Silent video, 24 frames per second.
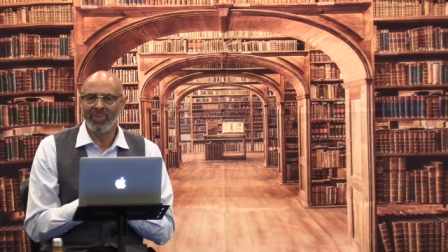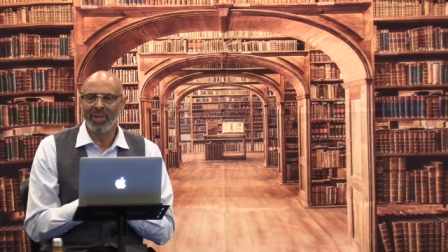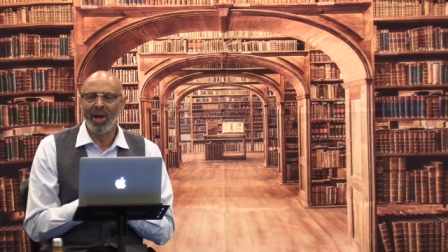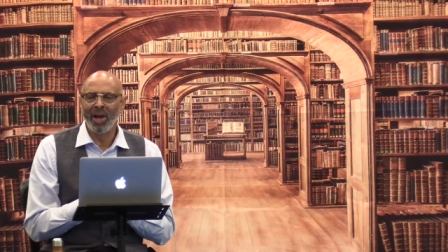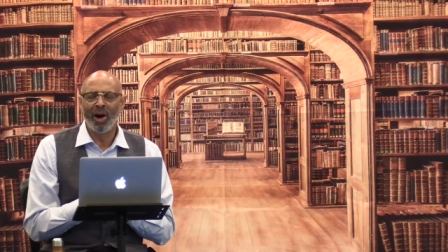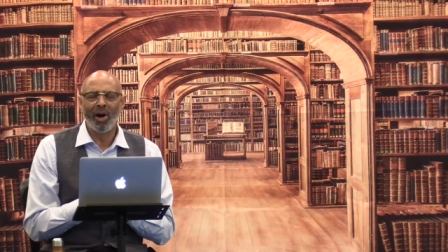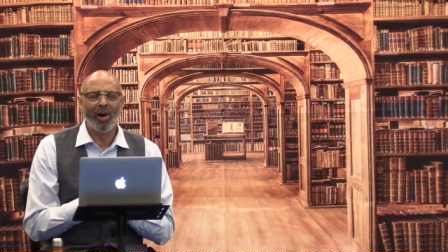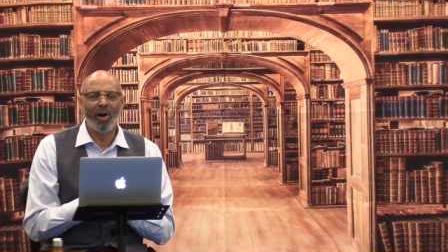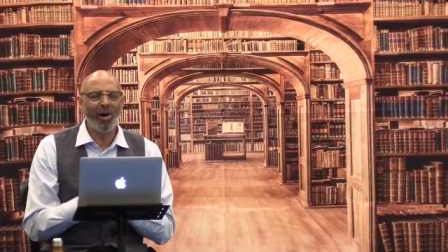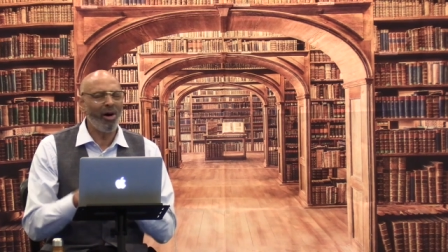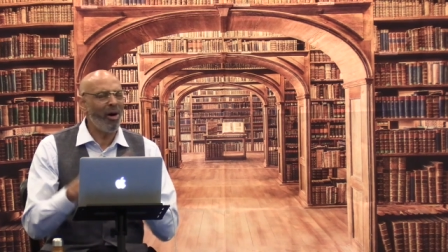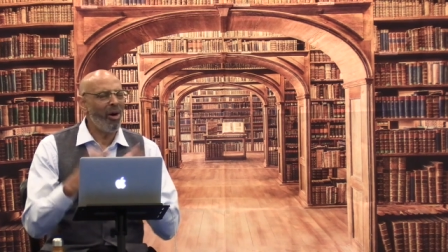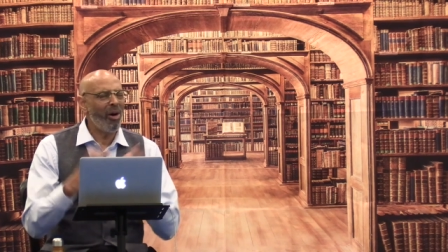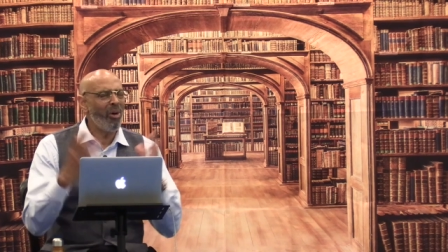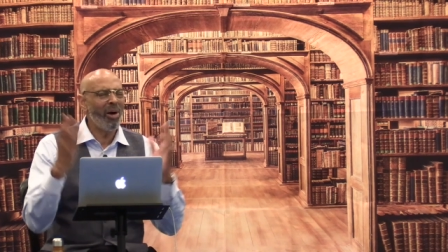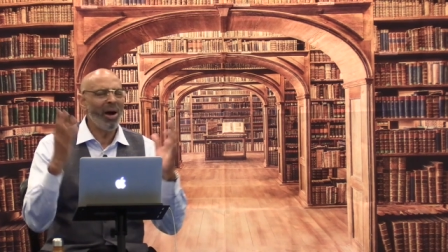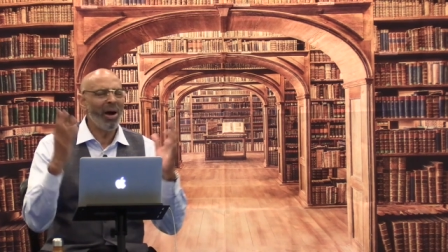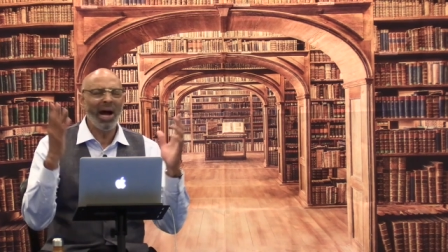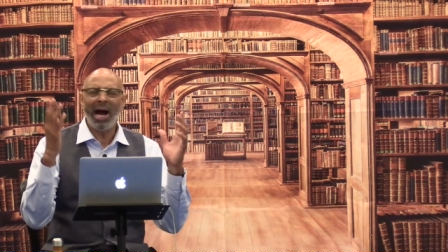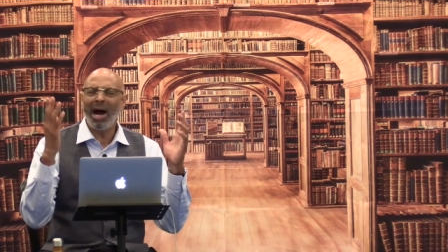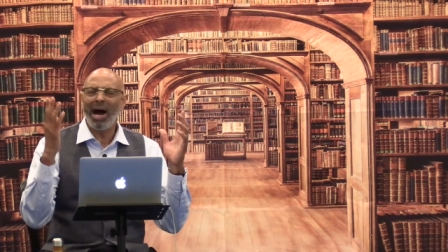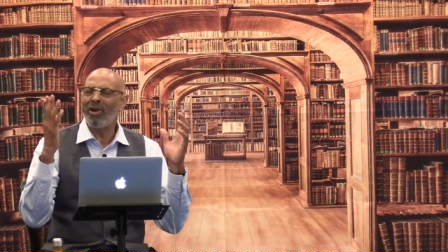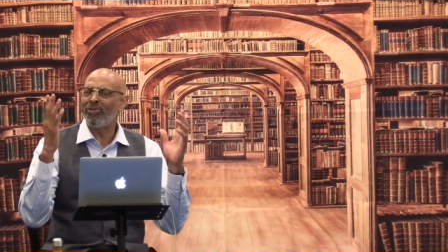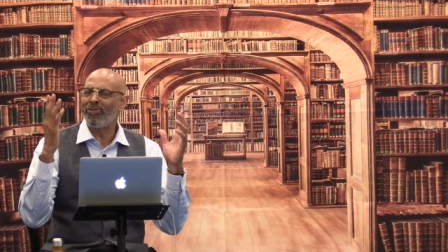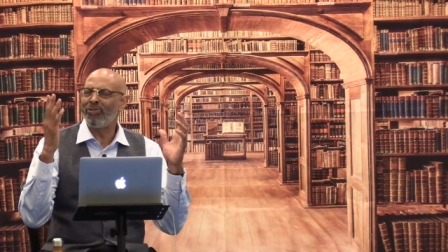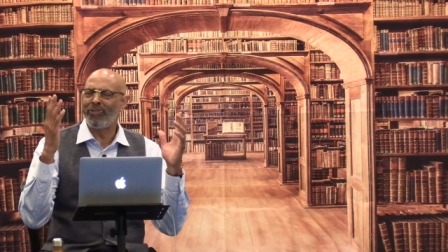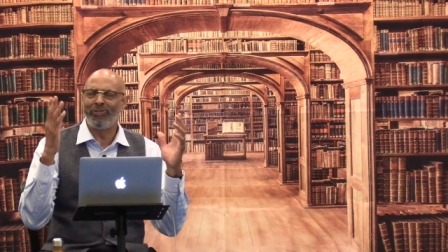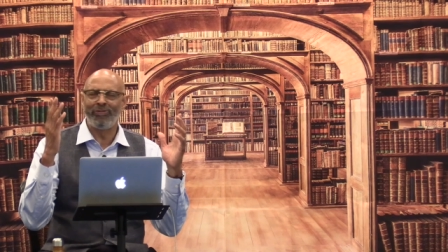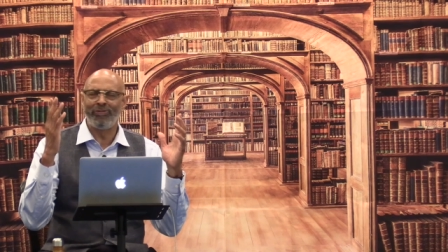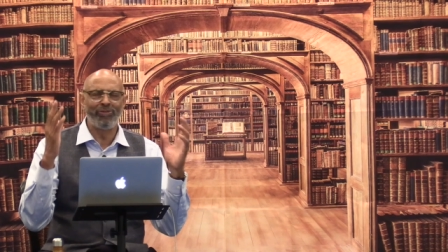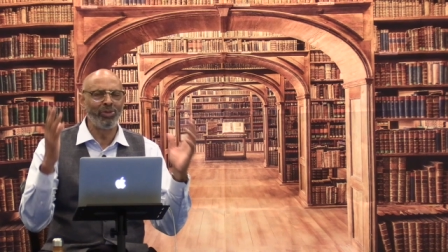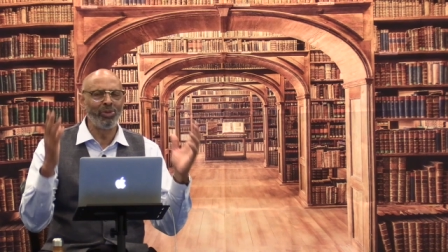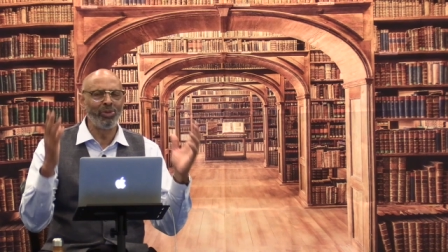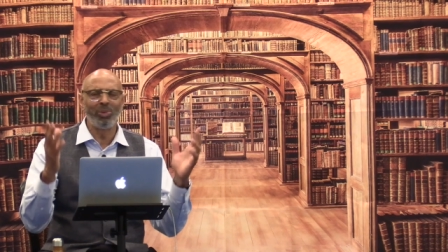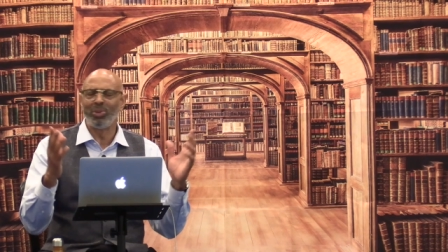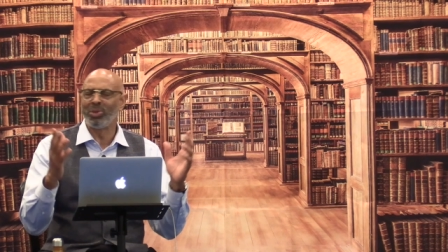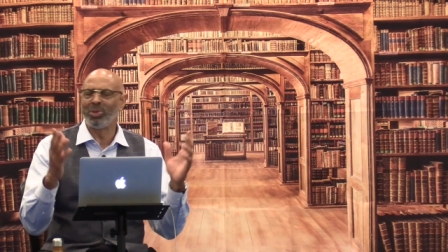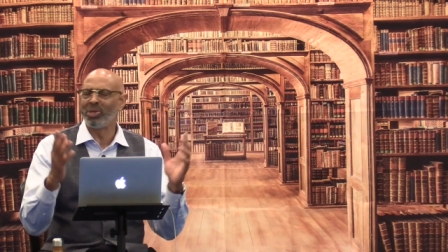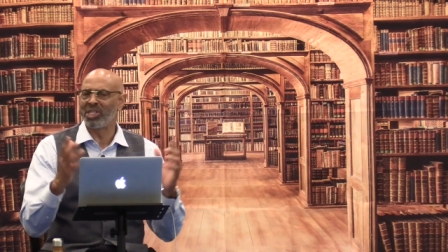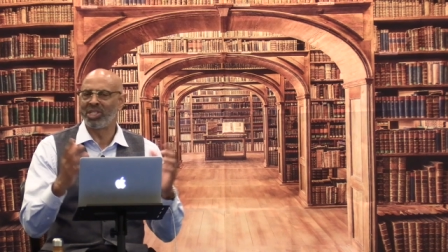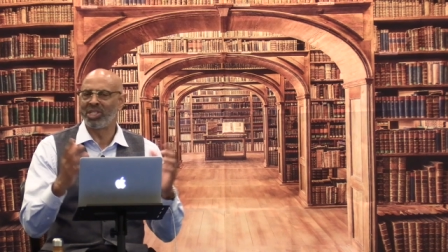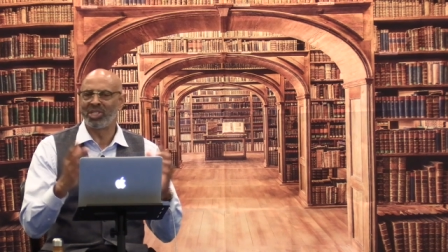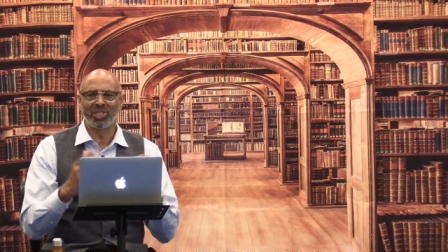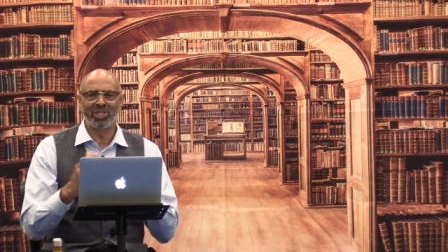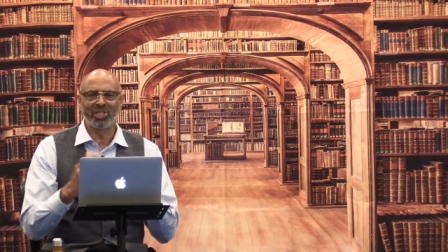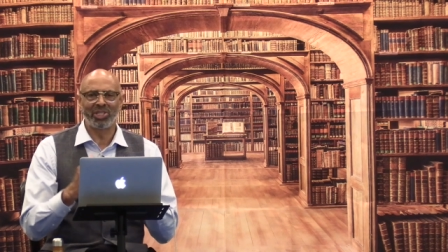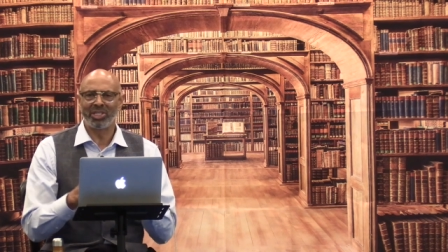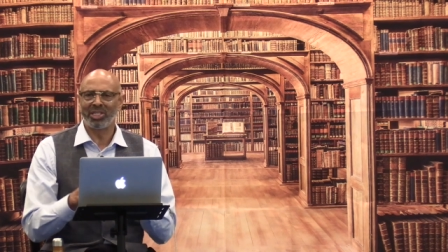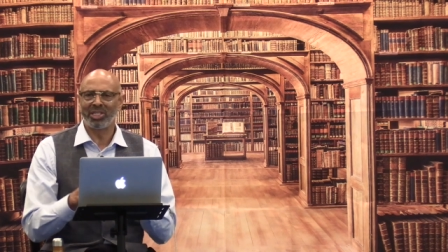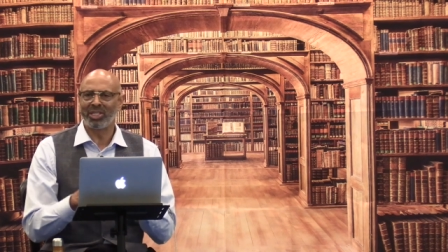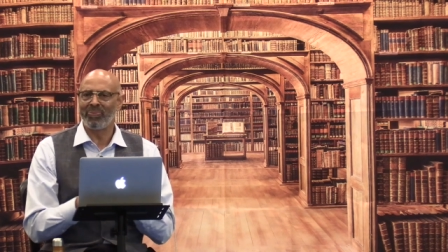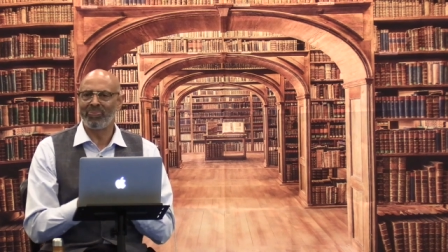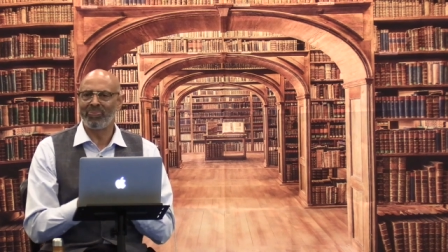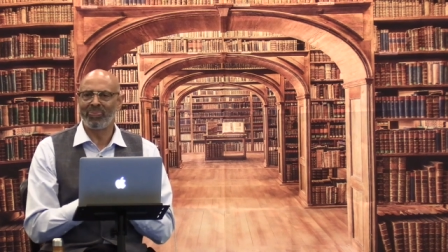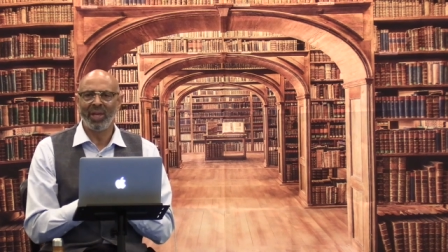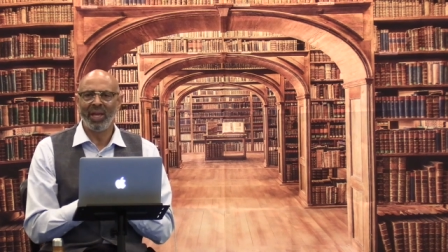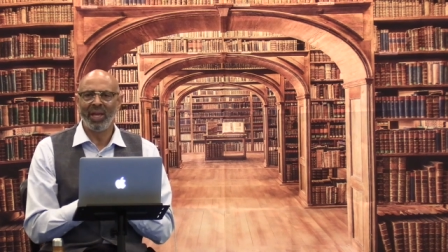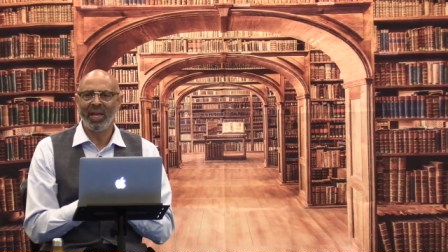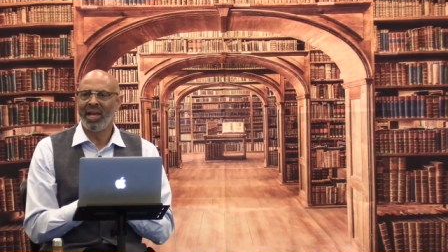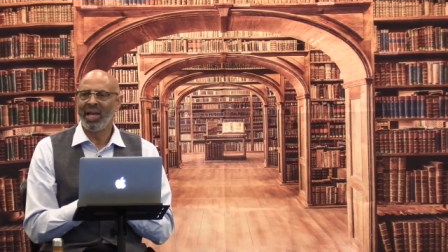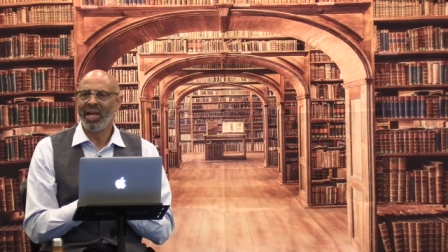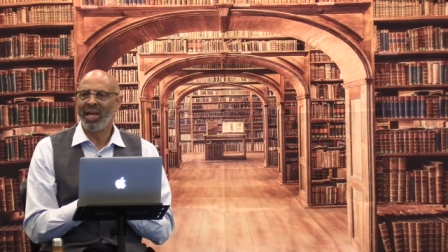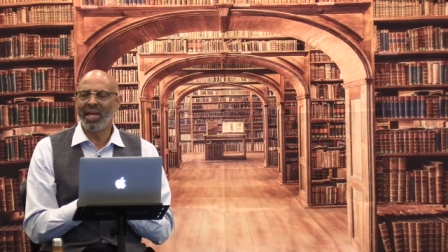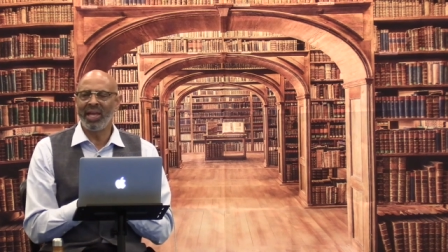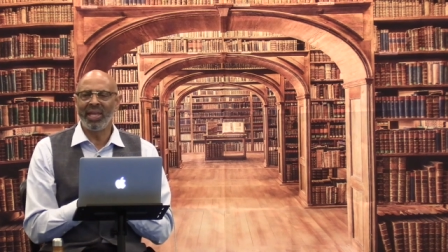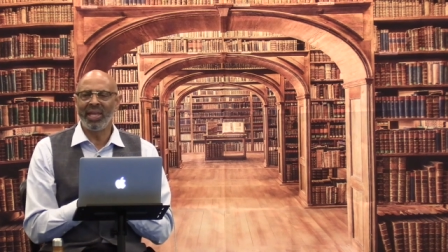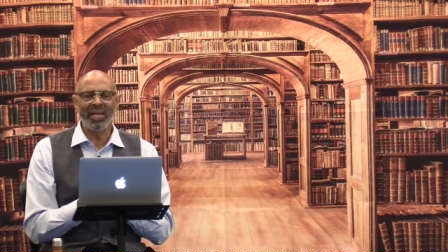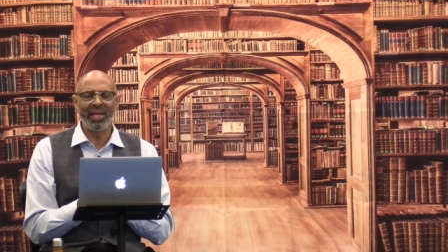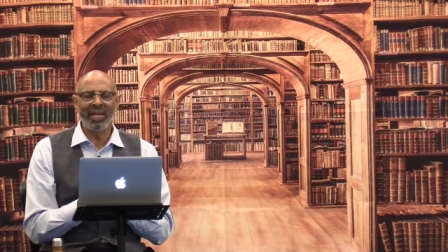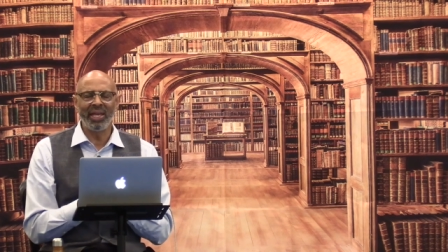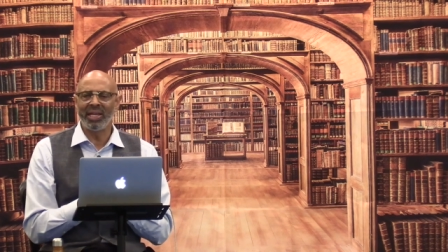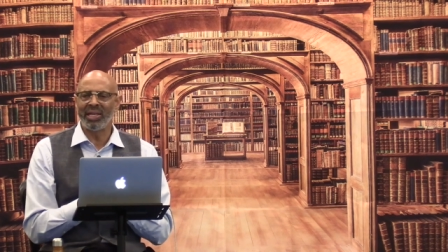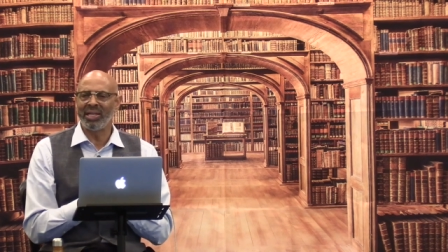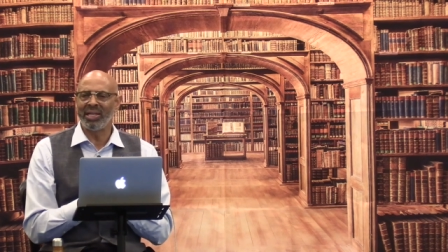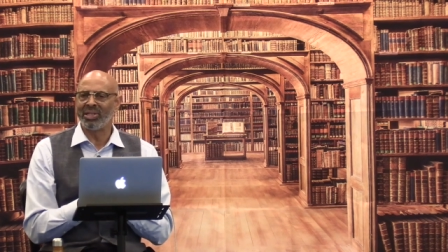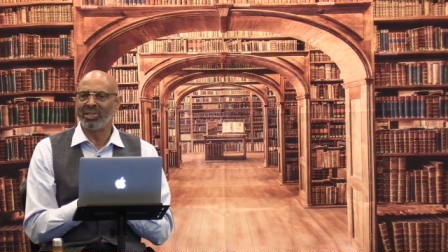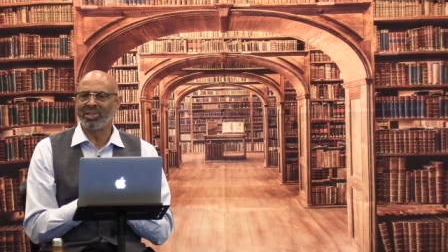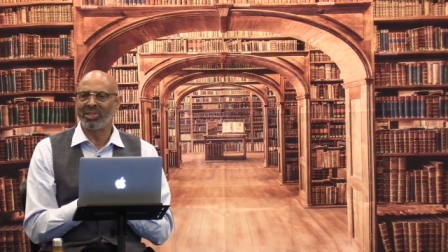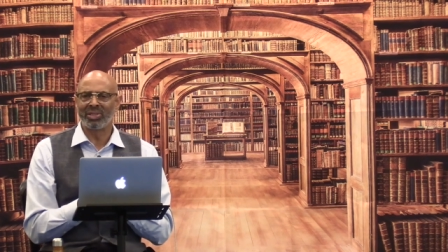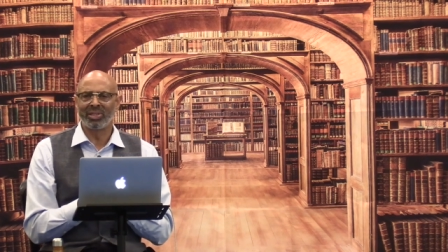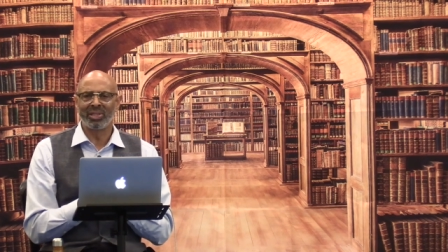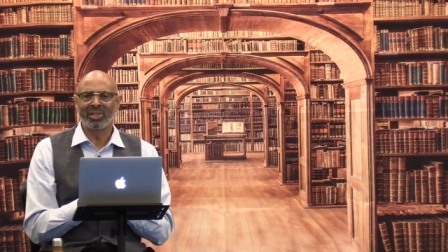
Oh, how foolish it is